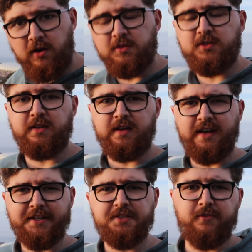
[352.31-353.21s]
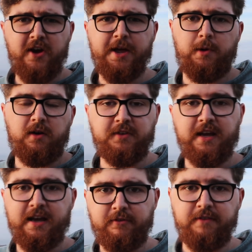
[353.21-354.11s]
on to the next frame after
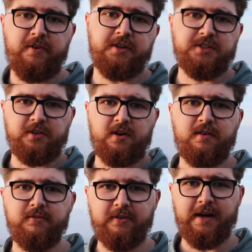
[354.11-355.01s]
every photograph.